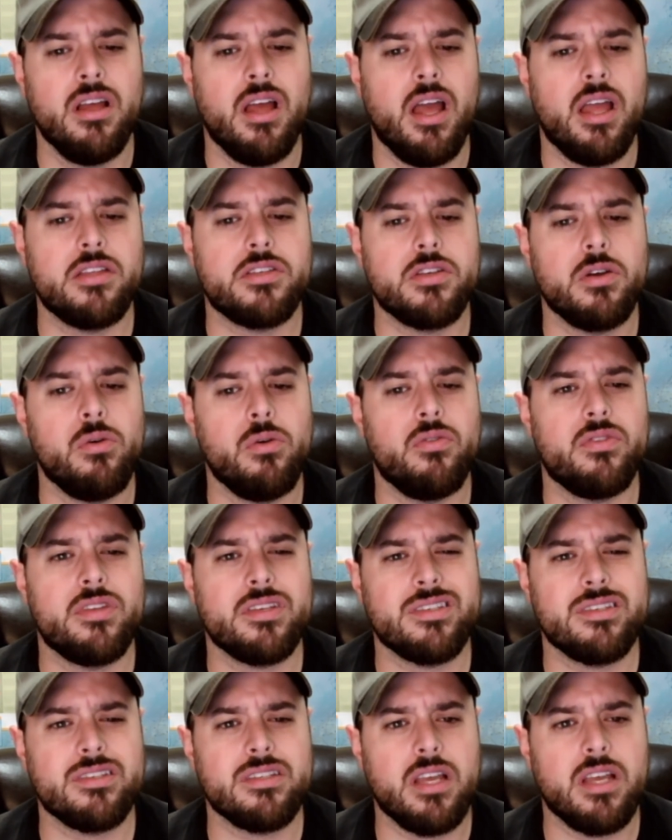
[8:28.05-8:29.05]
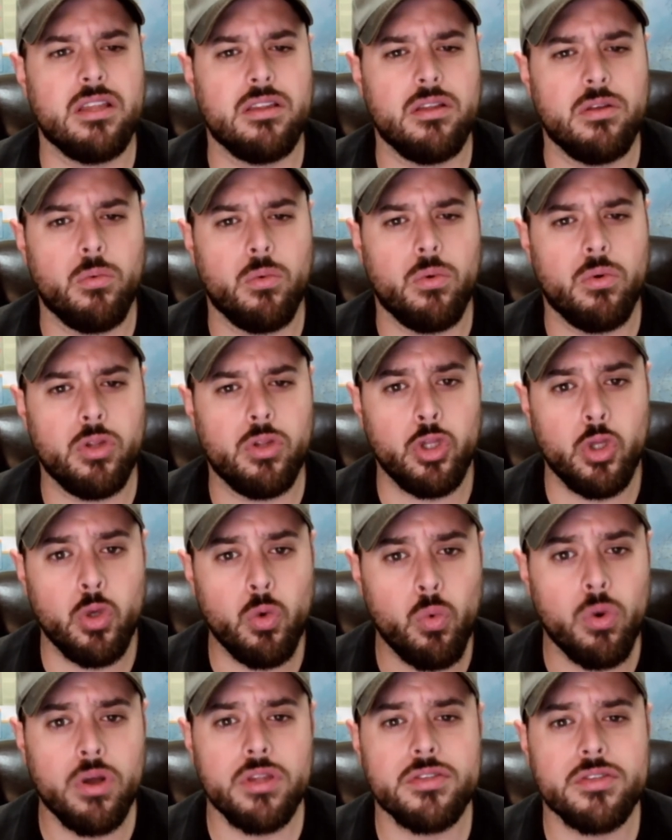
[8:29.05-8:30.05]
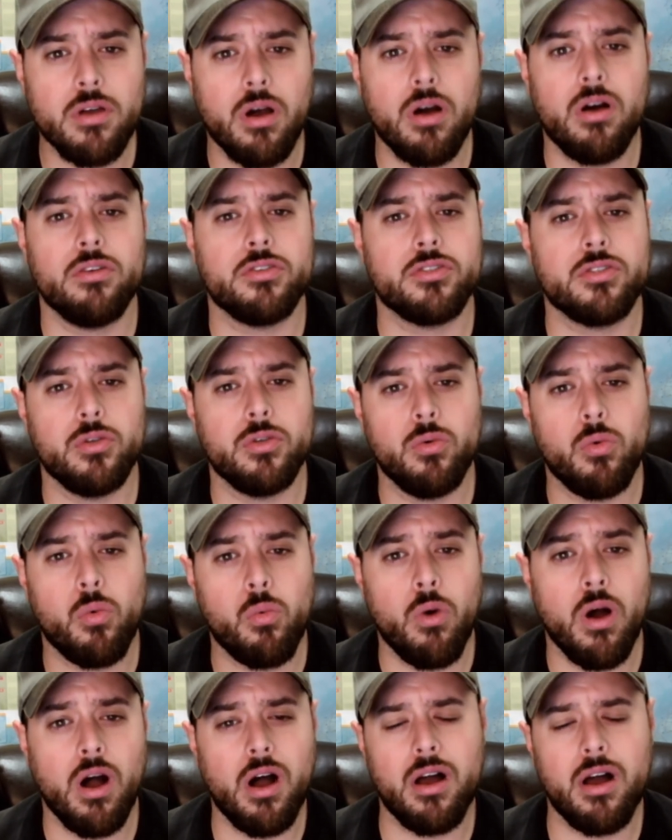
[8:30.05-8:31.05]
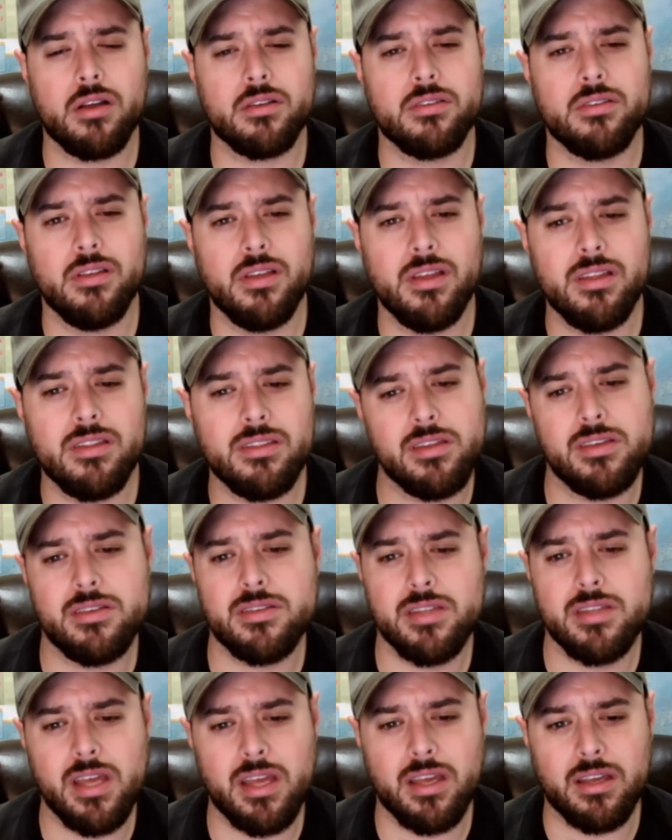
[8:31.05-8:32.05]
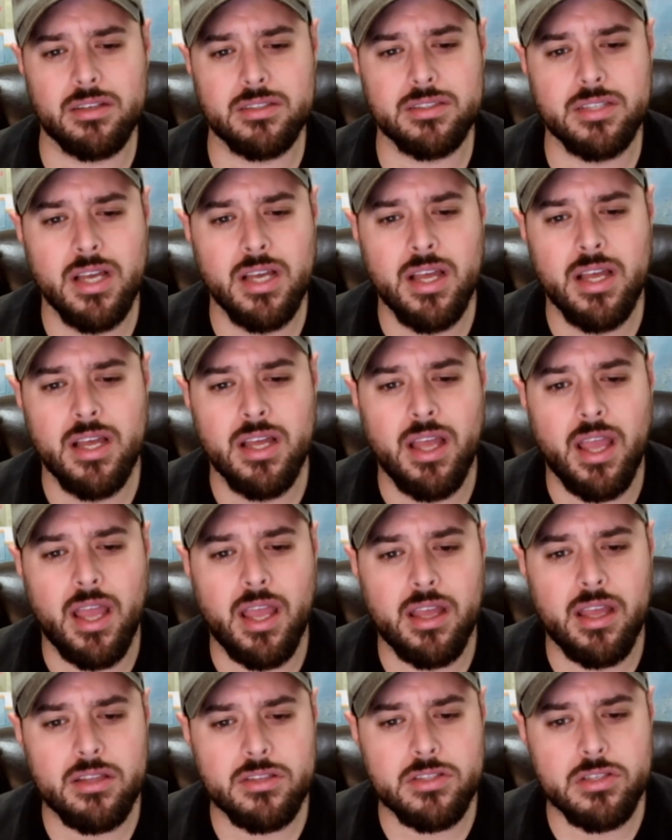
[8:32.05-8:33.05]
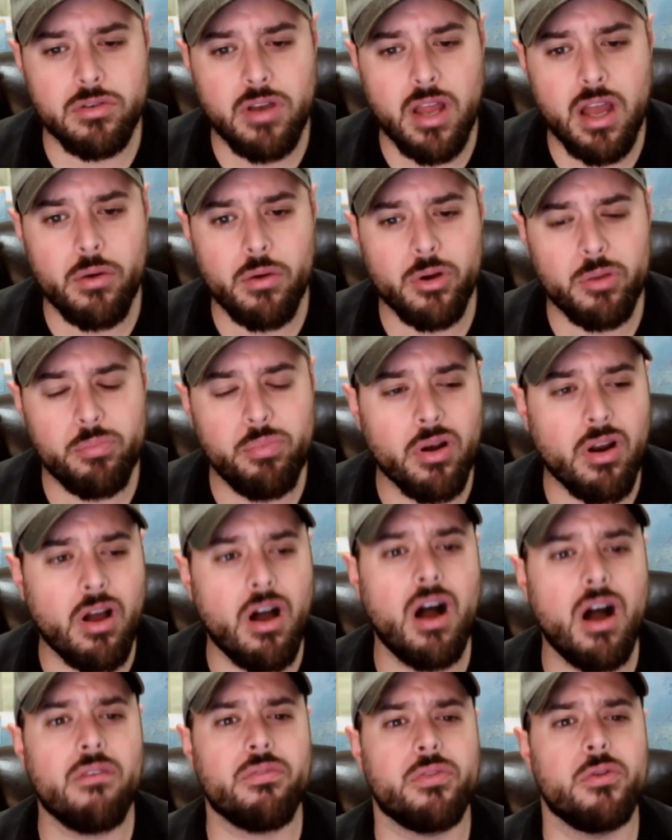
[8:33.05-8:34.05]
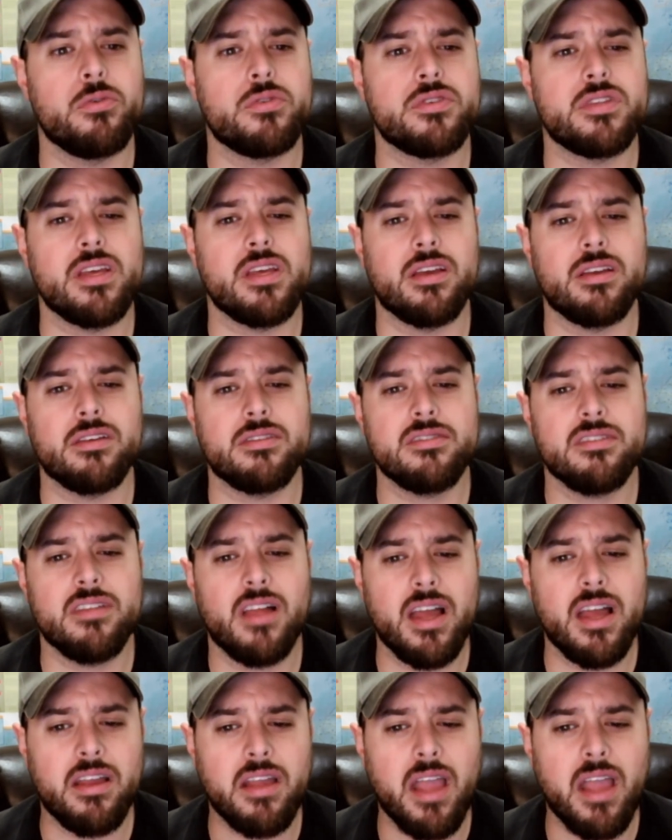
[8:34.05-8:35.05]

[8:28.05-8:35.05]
And so this is saying that well, you once also walked in these things, and so now we're to put off those things like